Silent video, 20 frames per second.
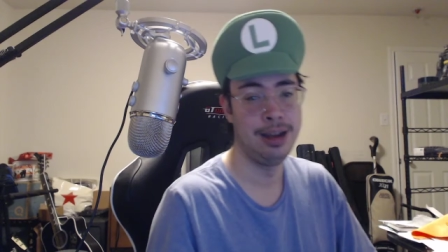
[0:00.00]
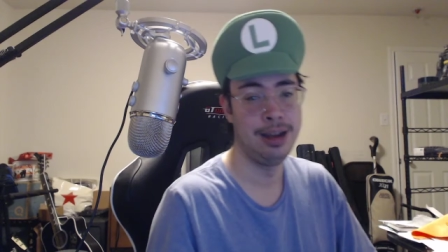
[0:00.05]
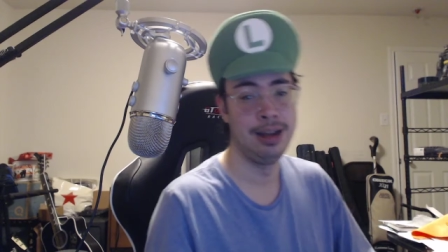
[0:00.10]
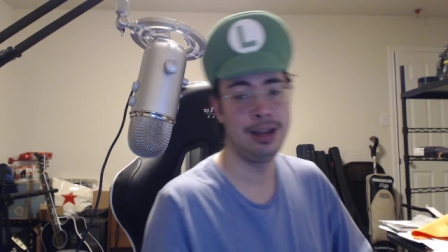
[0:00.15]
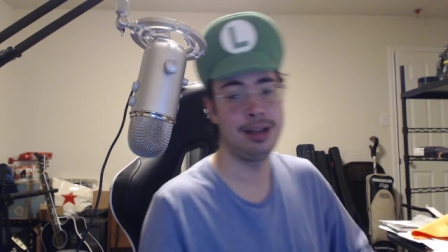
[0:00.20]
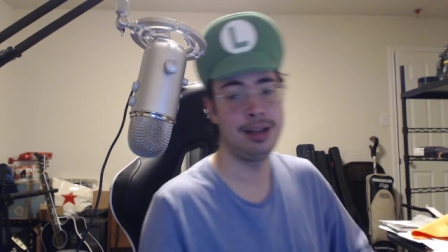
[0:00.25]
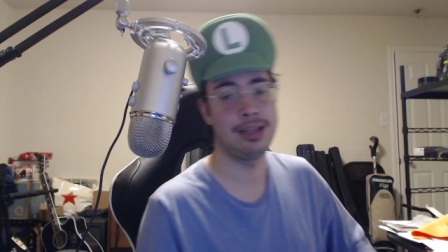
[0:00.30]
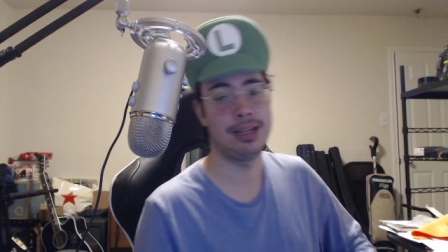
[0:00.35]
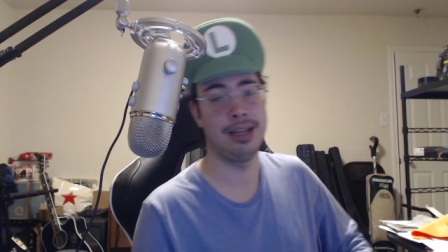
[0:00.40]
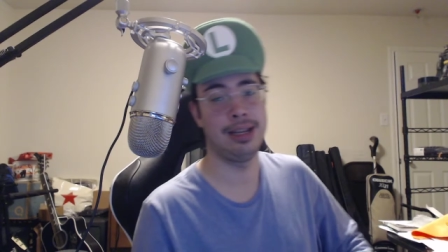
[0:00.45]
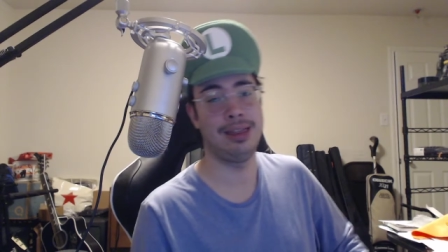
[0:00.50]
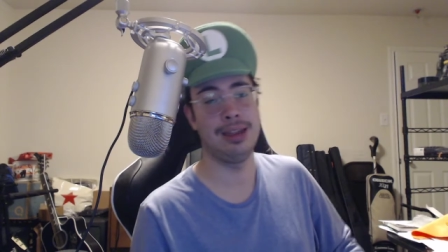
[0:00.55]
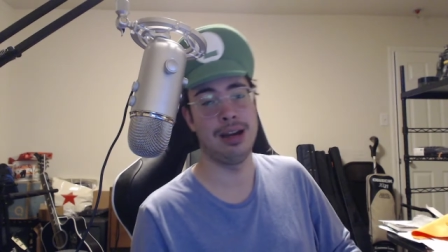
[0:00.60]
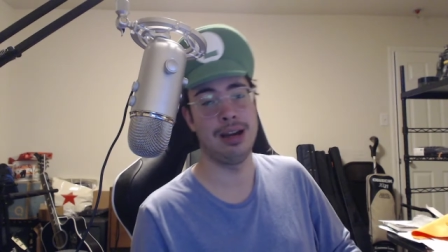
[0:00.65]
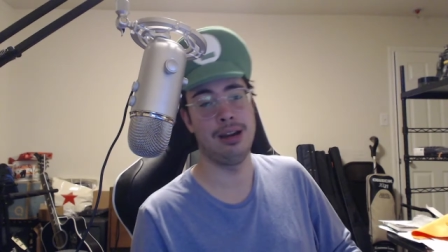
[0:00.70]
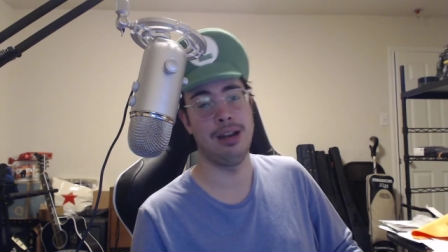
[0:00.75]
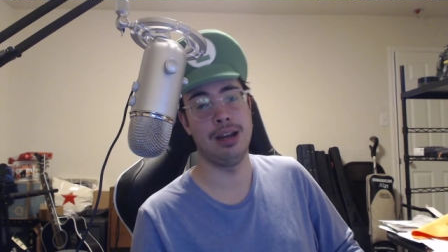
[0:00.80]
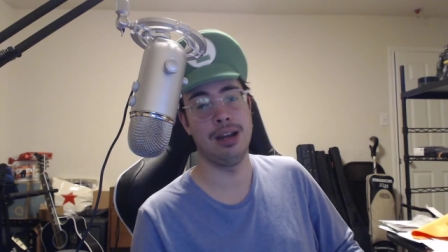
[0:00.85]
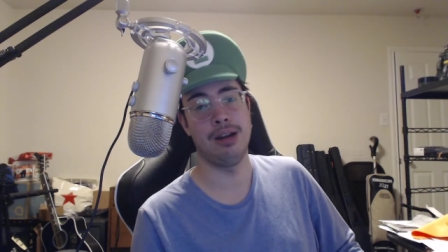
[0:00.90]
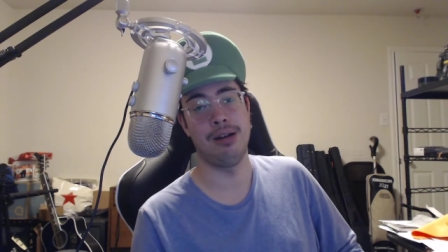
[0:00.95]
because I
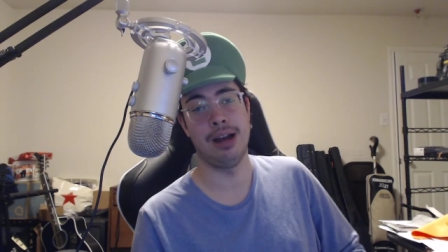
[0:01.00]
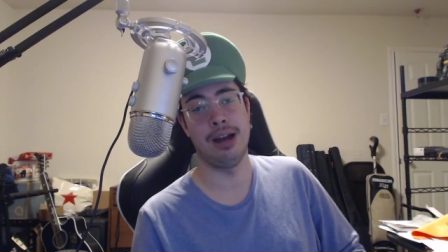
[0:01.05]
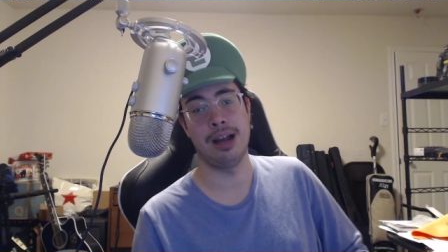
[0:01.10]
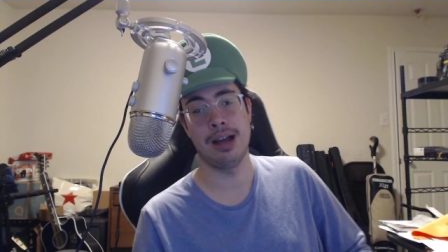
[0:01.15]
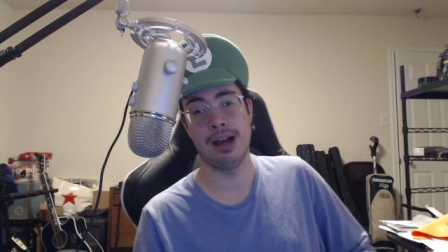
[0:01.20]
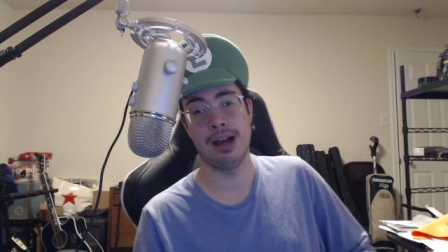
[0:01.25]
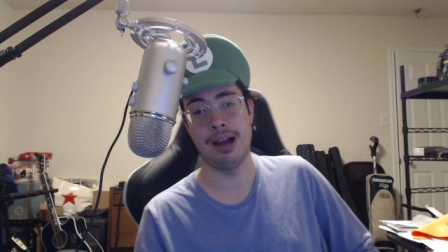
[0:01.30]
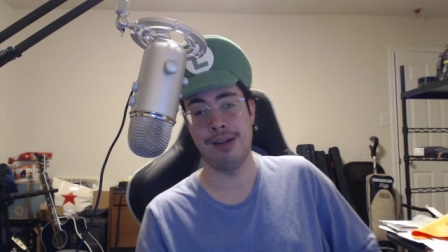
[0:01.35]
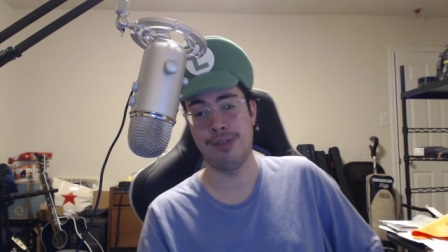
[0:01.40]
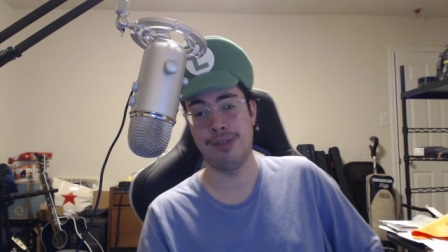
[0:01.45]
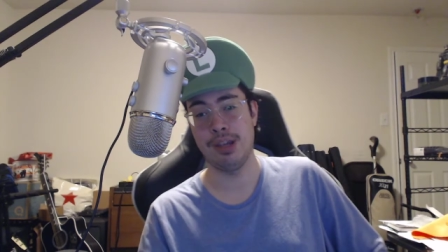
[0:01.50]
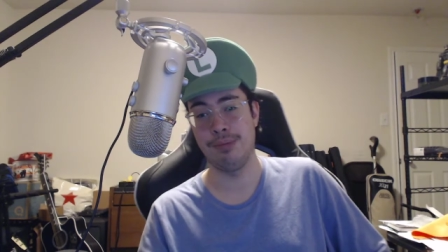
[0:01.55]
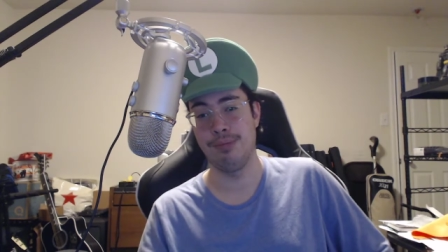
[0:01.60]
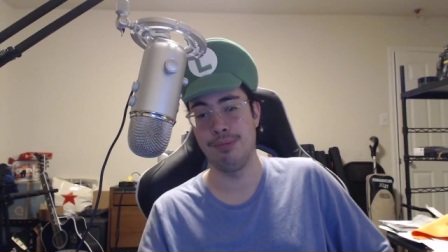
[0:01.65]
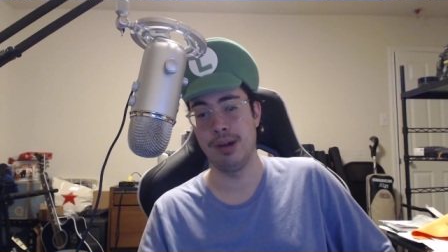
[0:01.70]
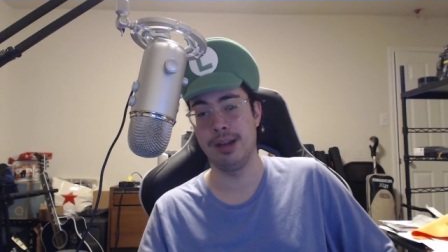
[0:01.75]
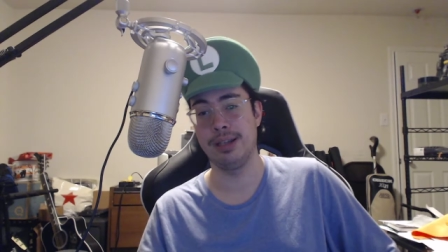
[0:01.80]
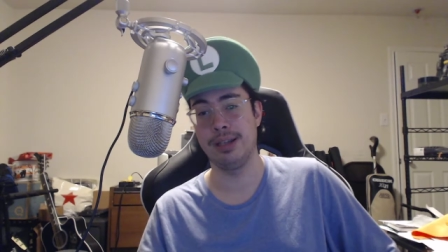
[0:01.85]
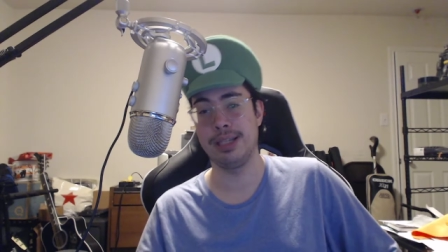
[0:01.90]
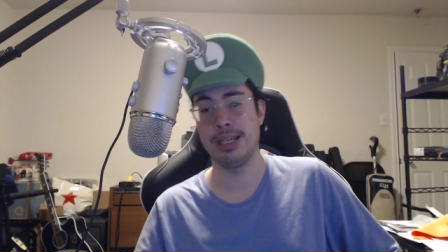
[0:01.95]
thought you know I got I have to
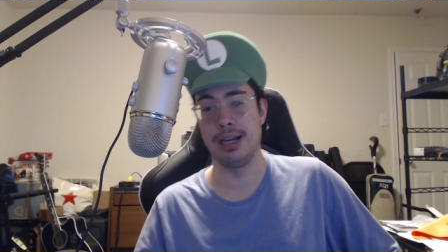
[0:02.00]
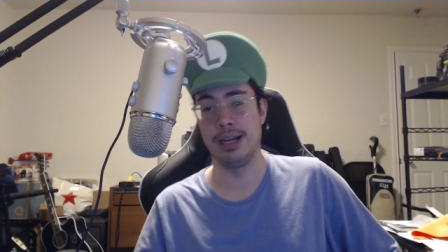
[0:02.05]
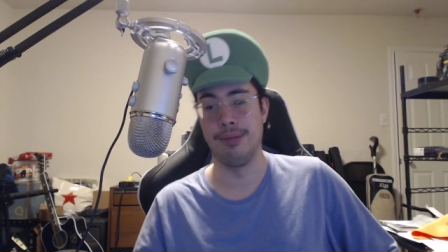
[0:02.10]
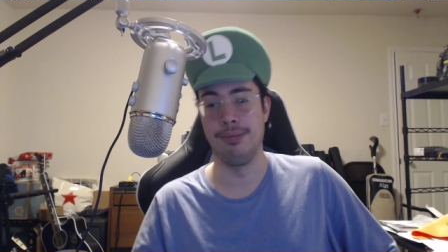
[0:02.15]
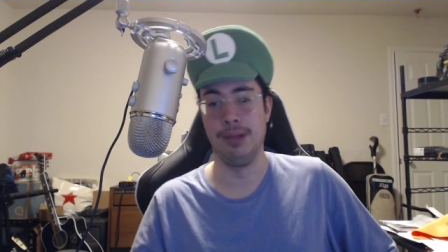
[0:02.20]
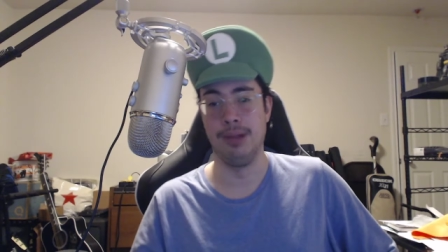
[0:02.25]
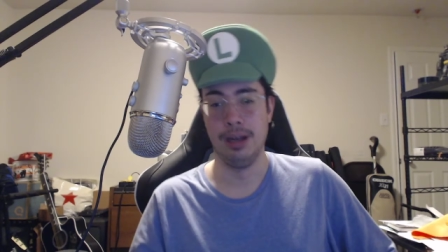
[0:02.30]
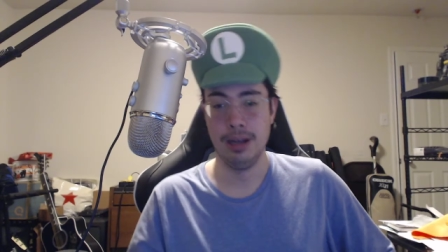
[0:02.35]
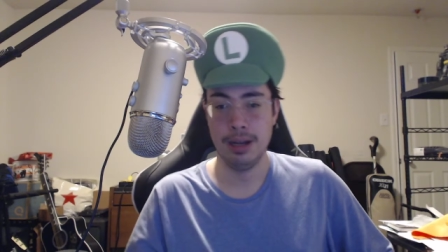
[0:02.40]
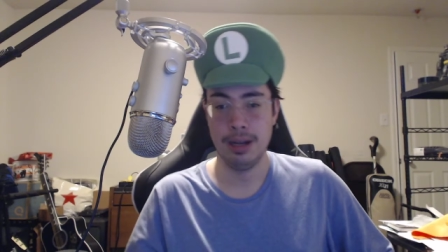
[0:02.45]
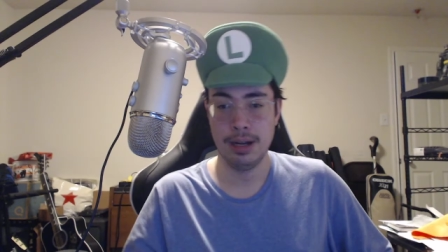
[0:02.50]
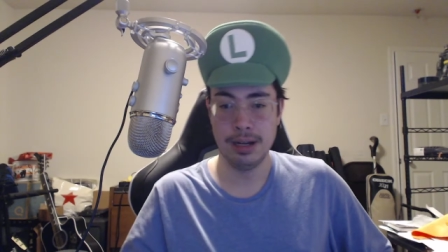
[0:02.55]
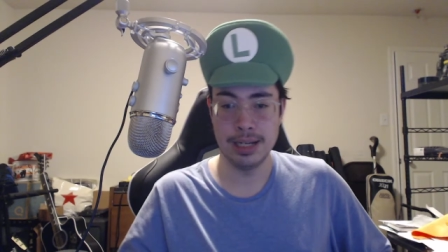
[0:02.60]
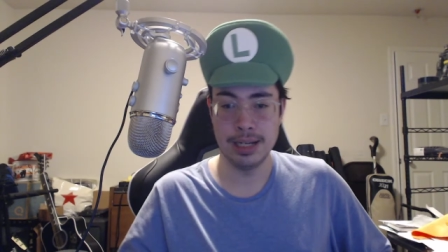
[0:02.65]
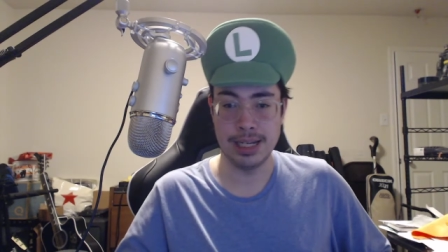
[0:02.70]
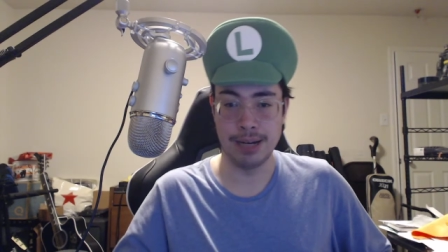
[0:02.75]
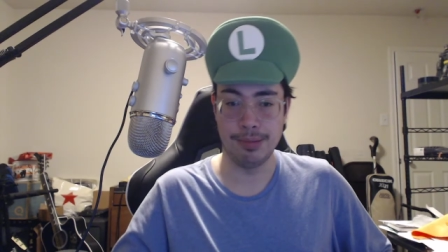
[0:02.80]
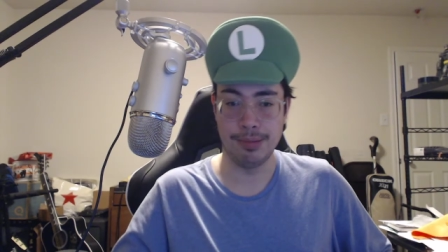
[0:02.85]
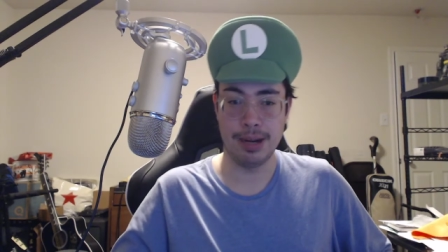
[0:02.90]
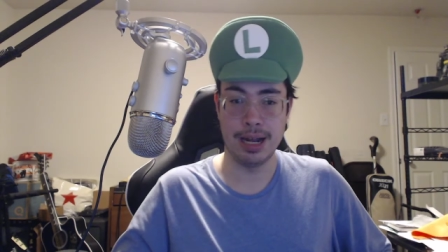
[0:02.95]
bring some
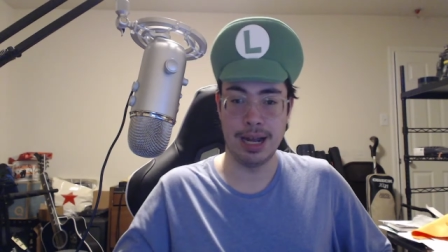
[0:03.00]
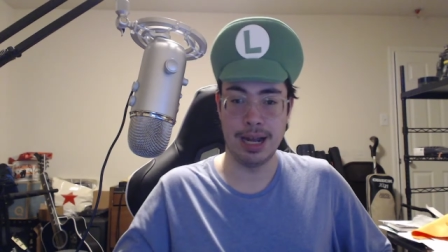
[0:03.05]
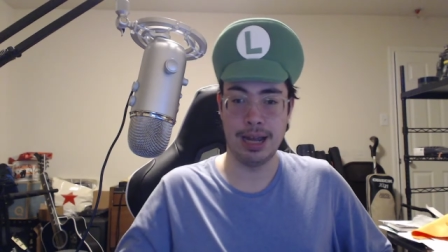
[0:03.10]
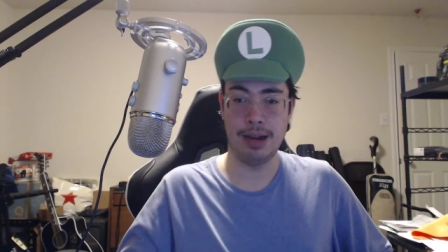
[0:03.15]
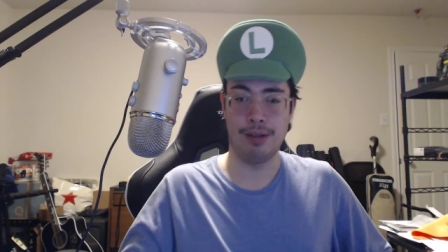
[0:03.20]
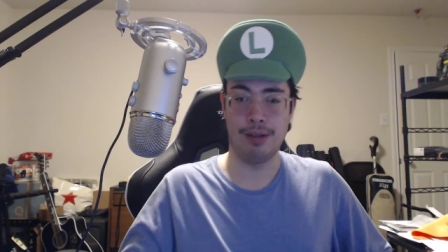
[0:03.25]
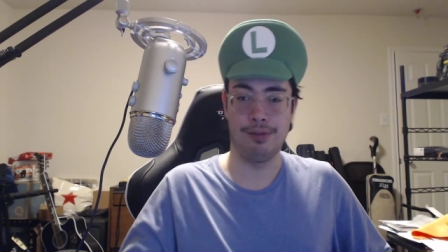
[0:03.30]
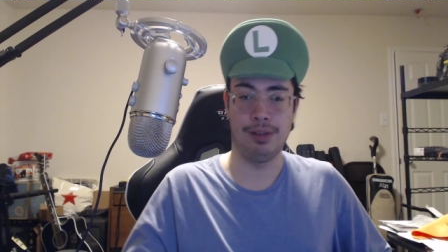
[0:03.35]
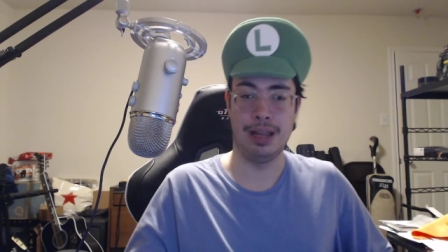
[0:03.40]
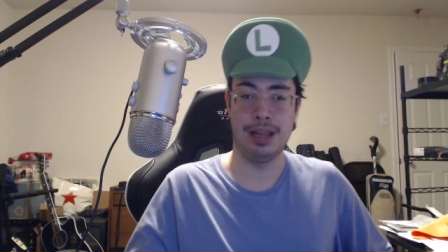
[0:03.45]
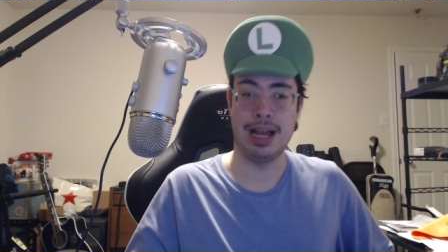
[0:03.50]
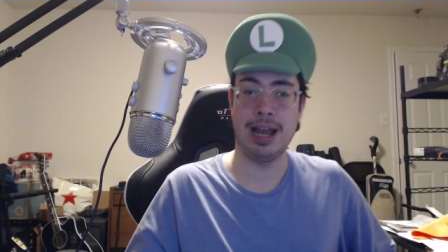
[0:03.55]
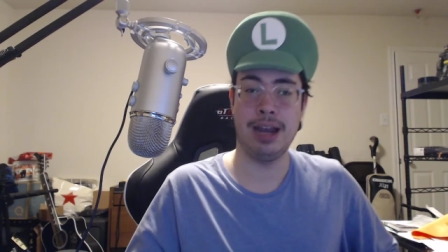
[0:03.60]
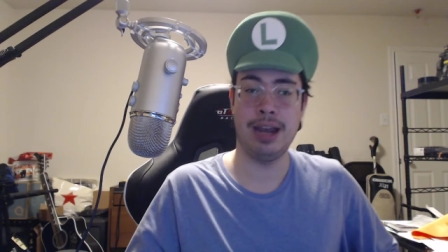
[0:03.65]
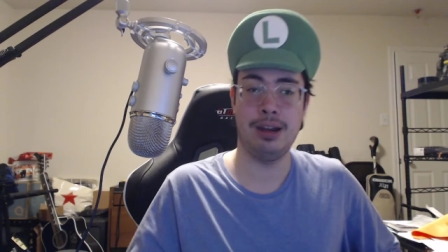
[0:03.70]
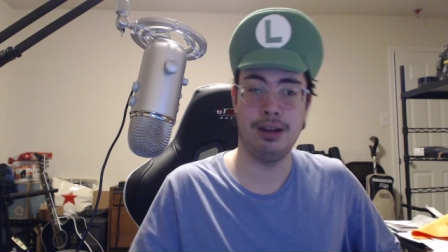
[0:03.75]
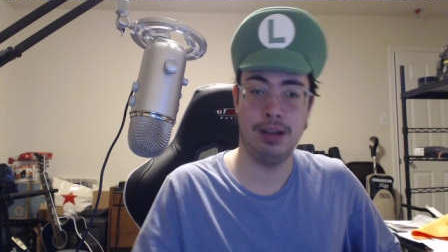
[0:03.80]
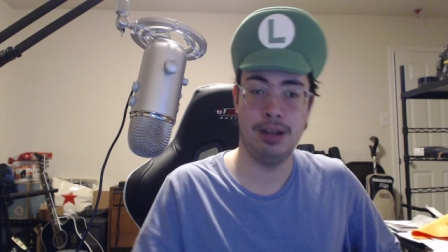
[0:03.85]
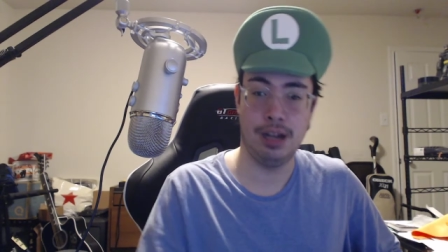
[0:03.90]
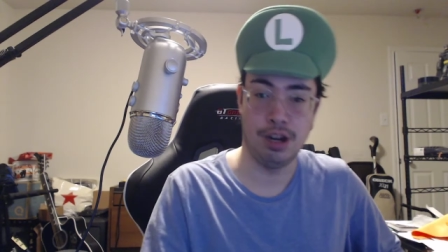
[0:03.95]
some kind of
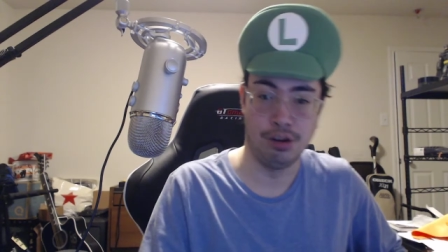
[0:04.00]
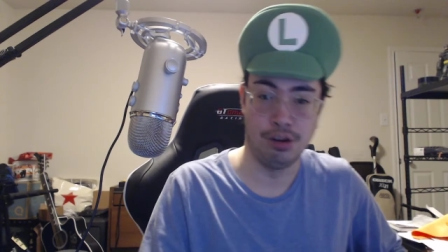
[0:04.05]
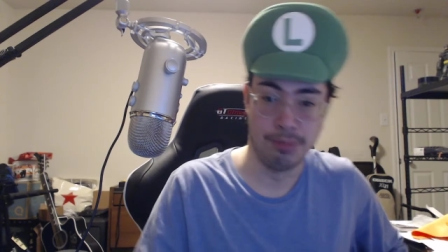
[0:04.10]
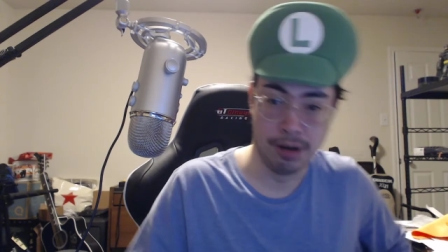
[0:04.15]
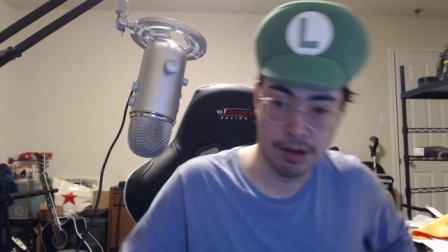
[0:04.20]
light humor